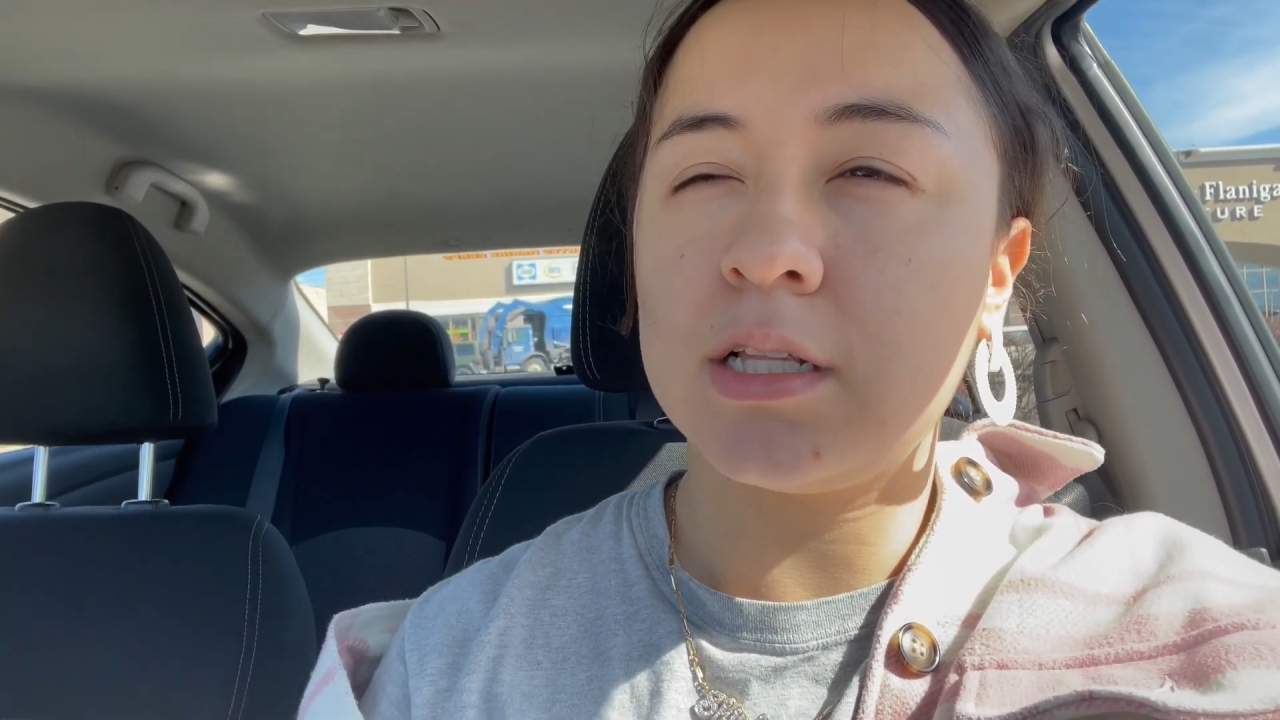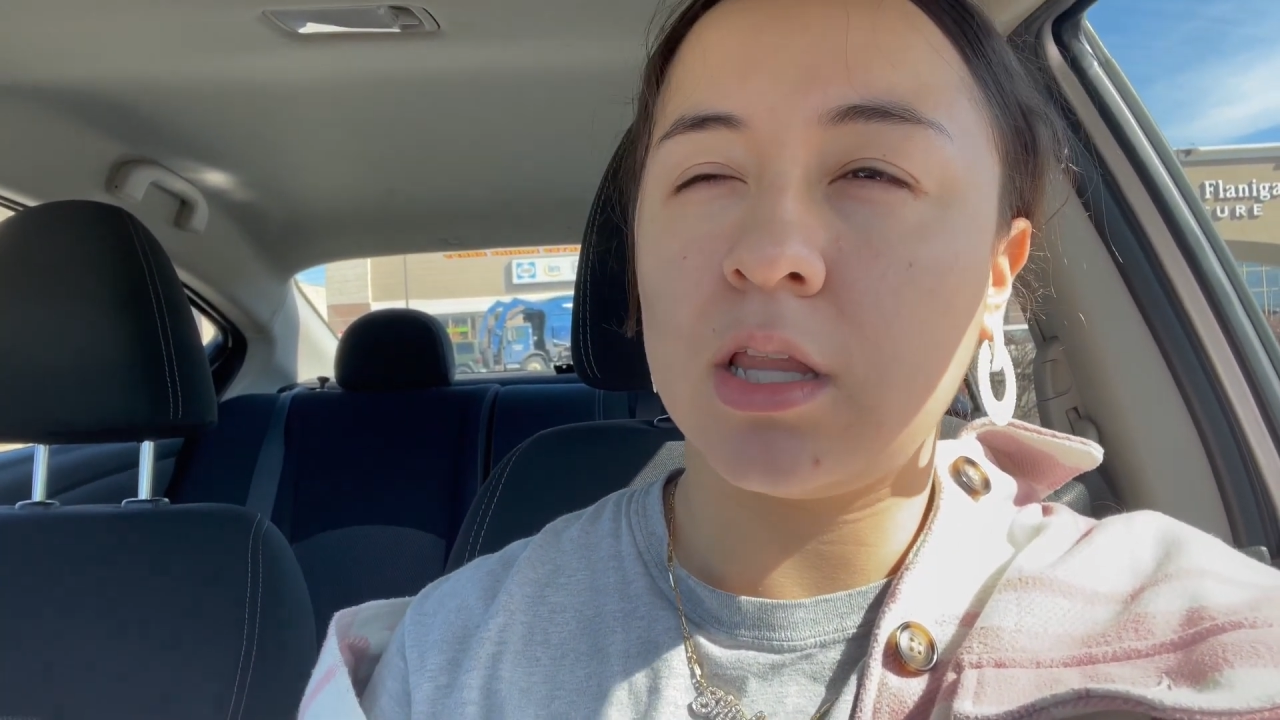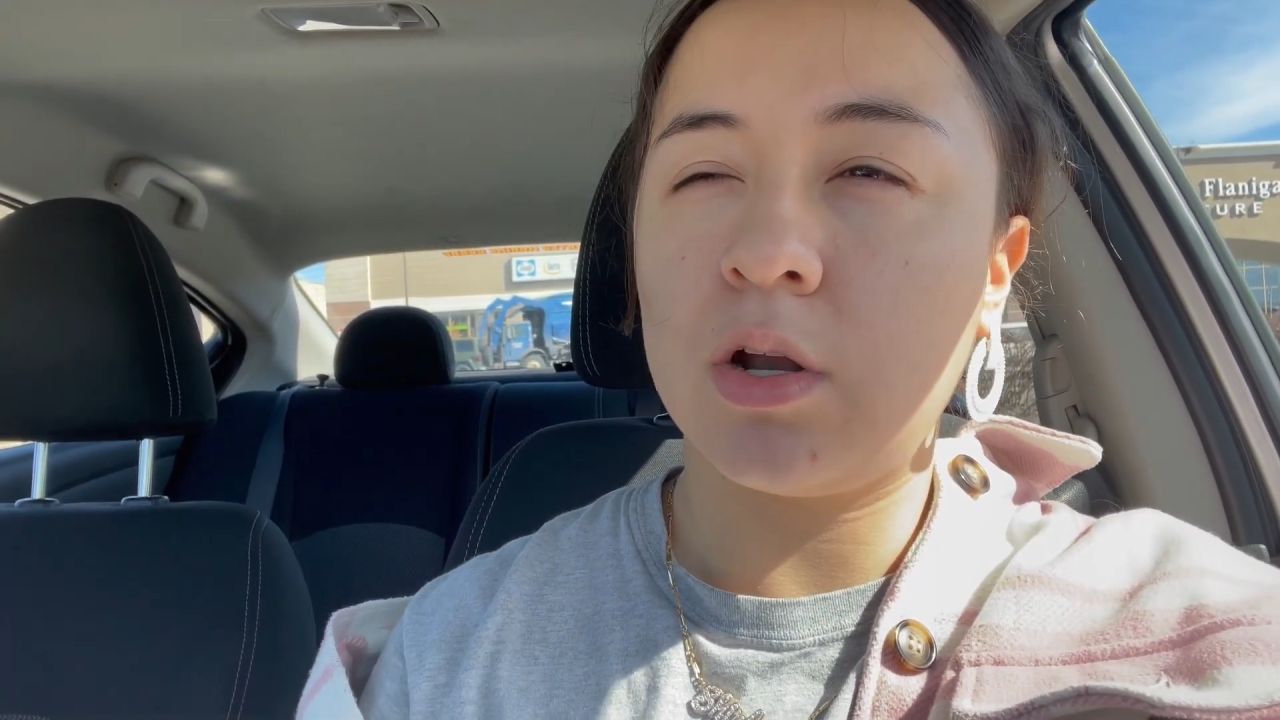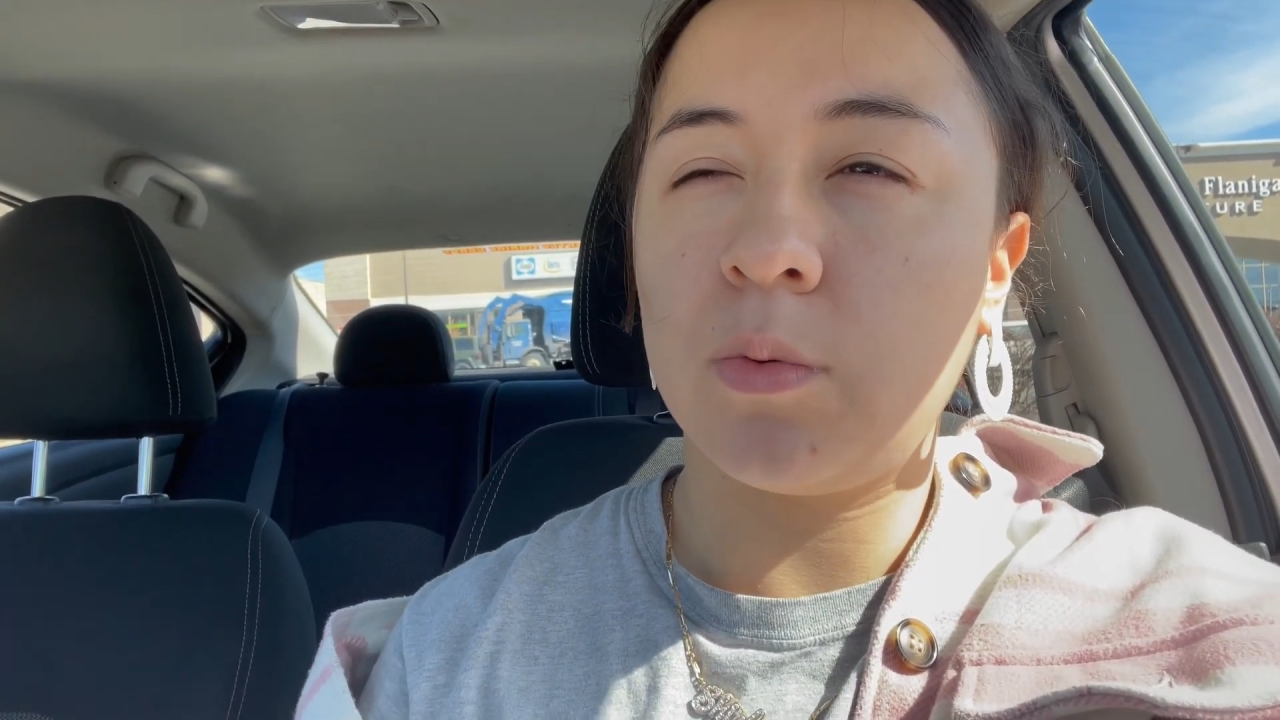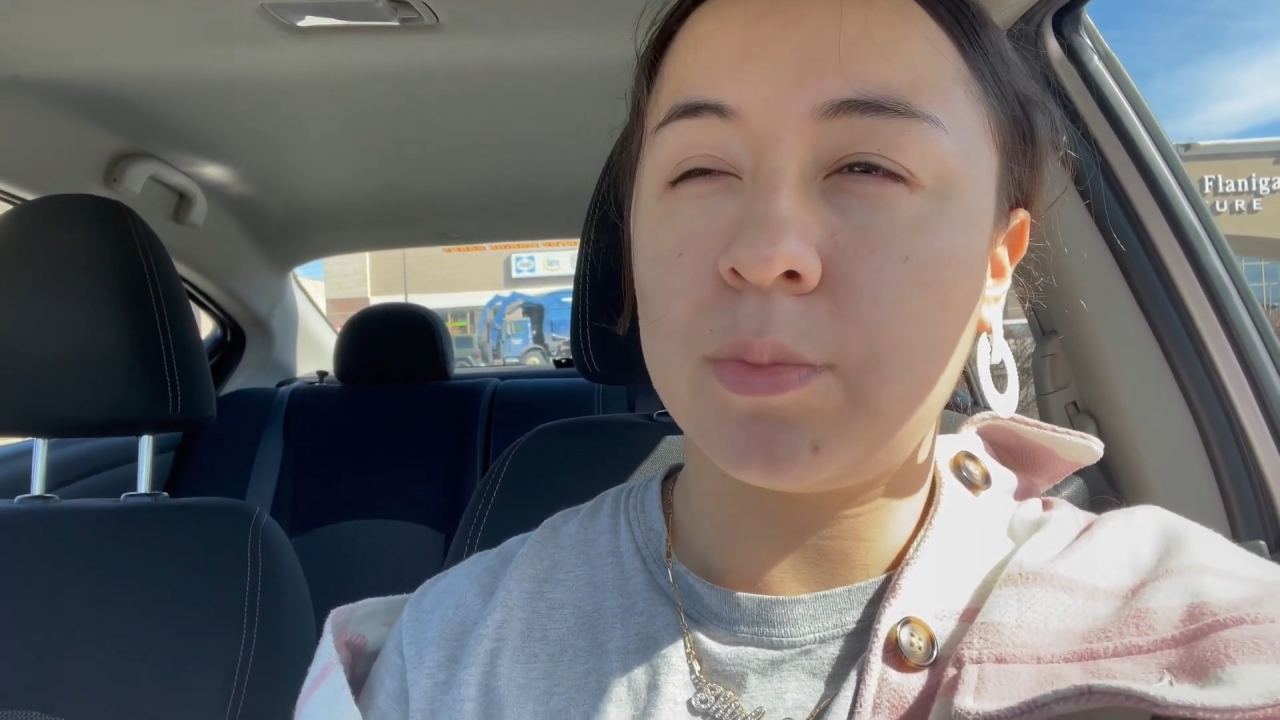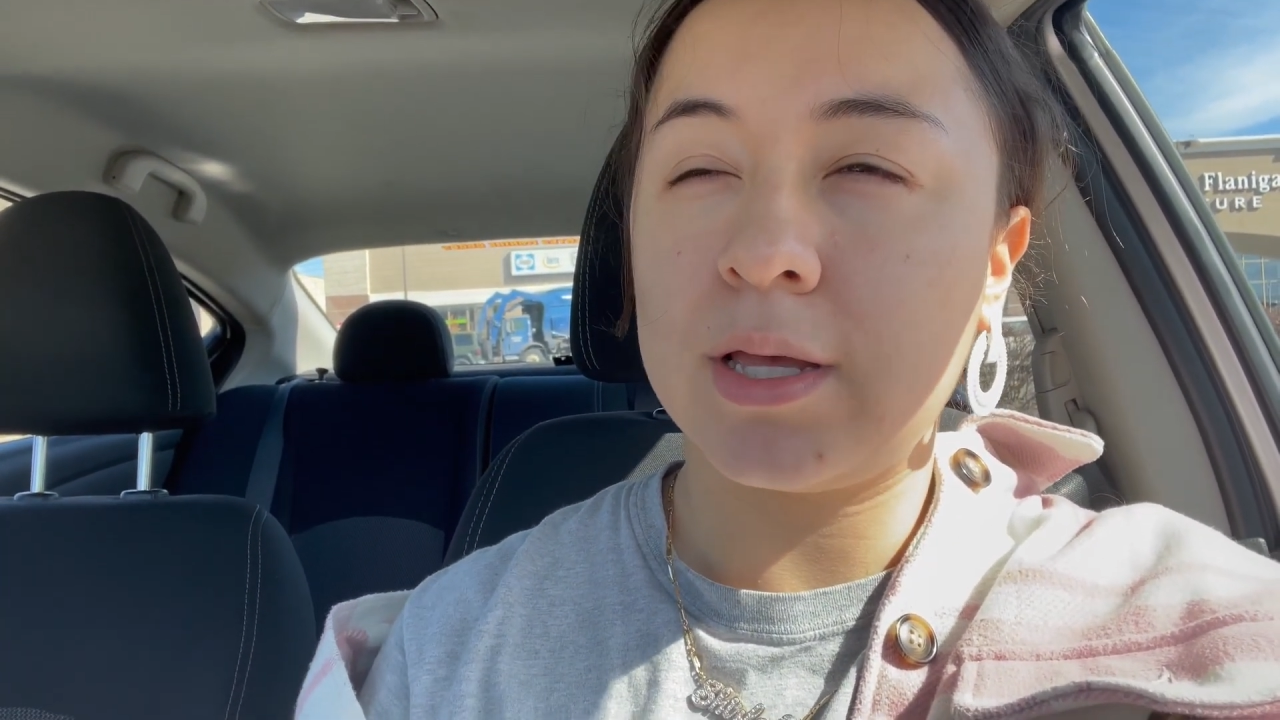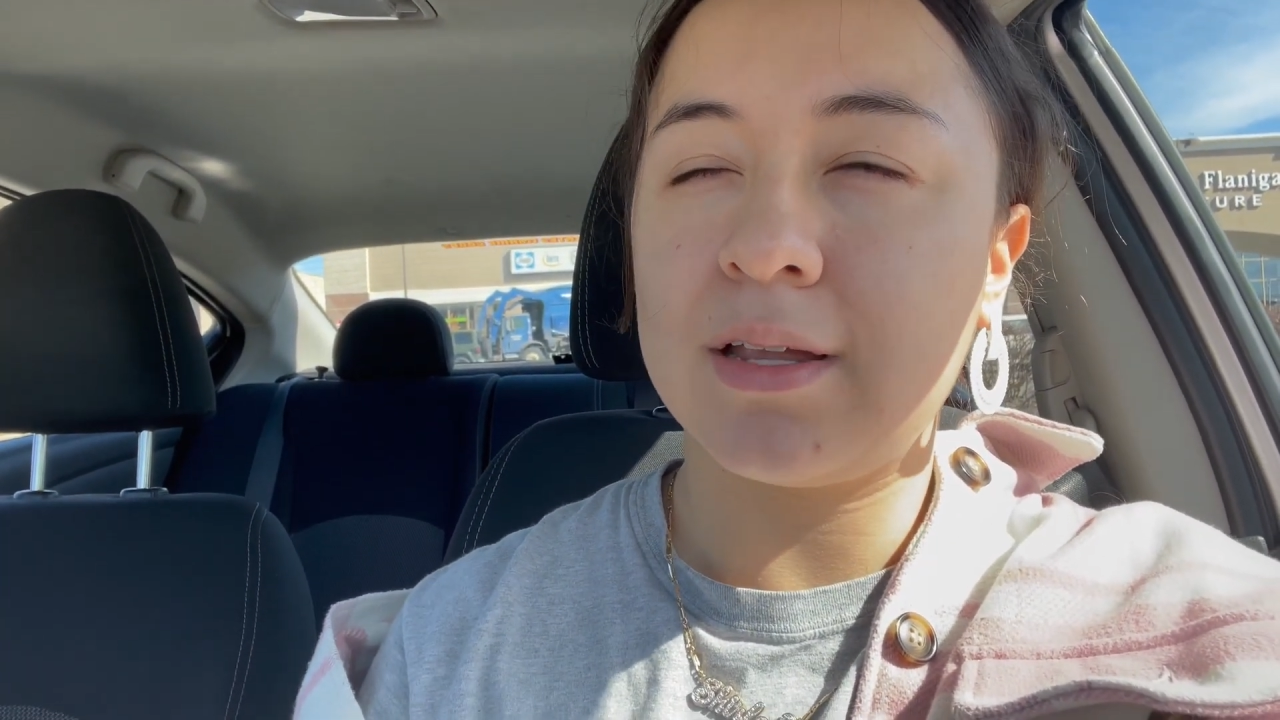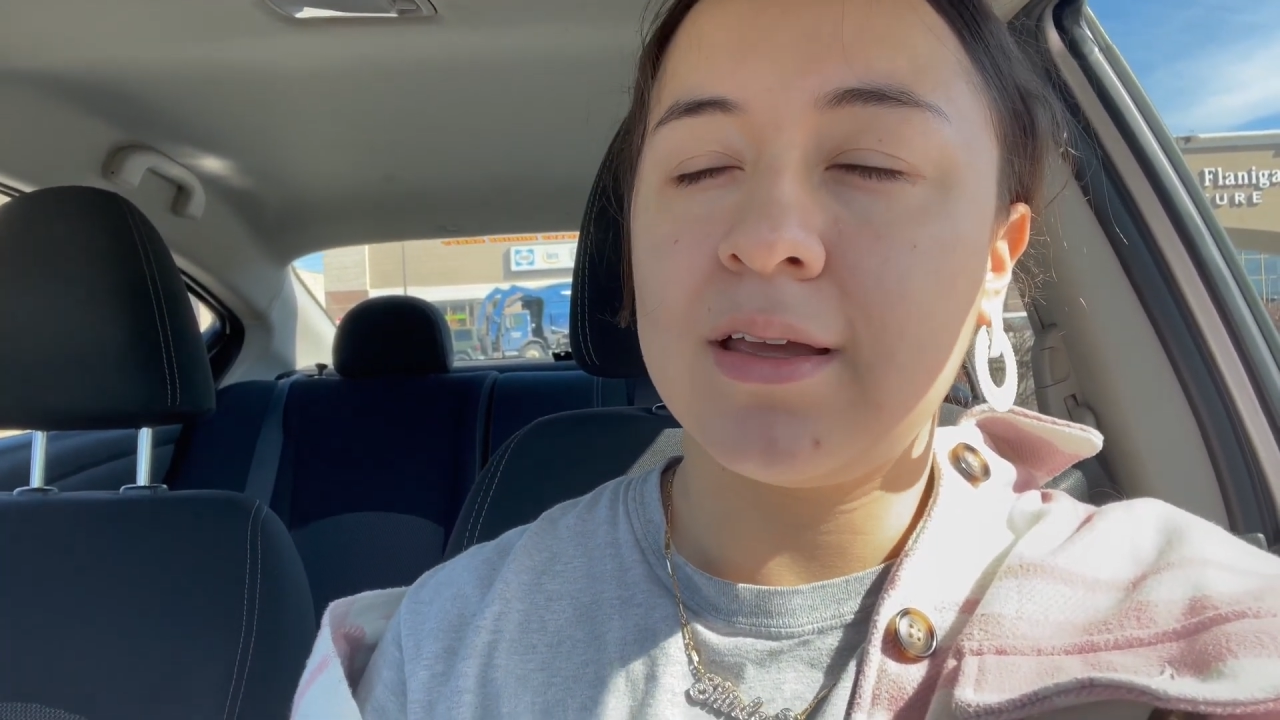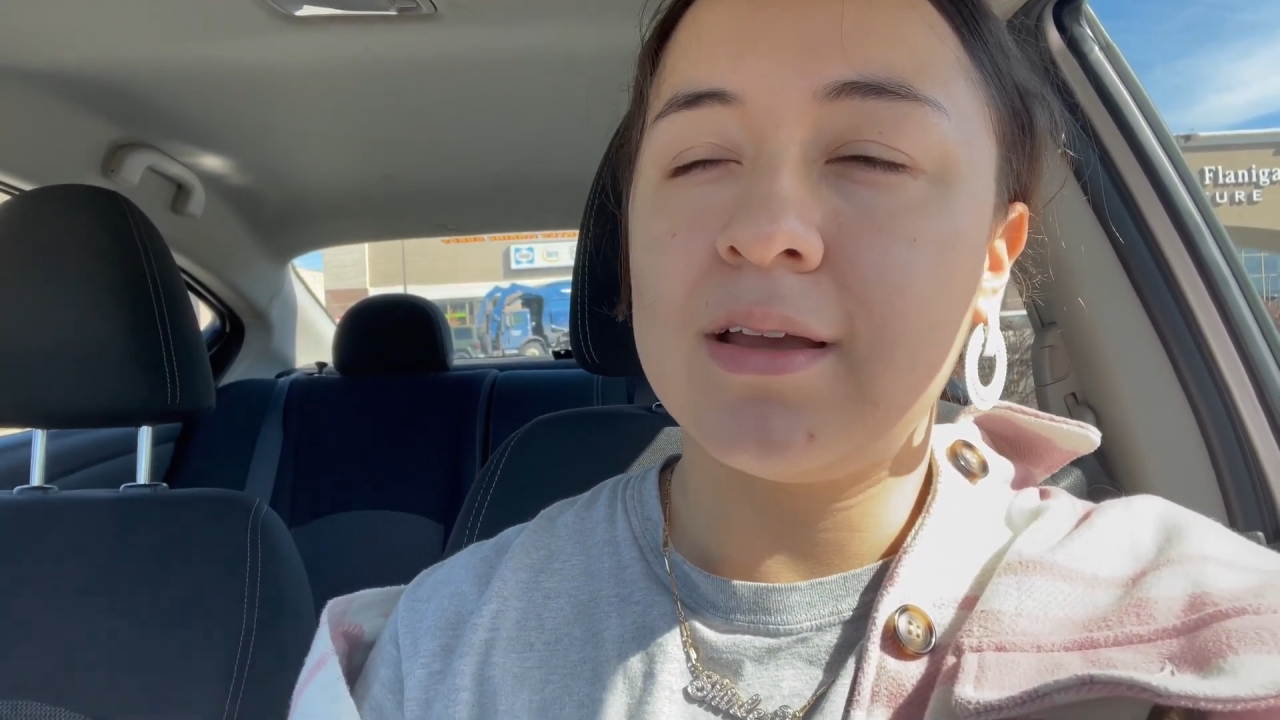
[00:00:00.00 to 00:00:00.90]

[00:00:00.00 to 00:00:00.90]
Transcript: little bit